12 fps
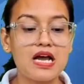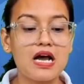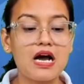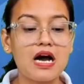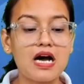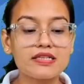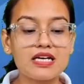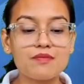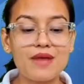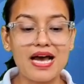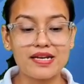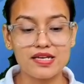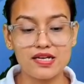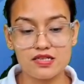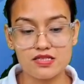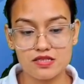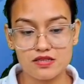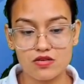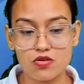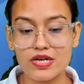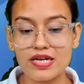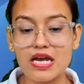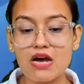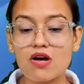Other barriers, okay,
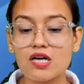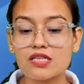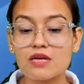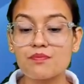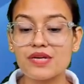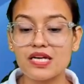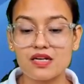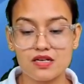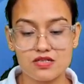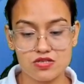now other bearers.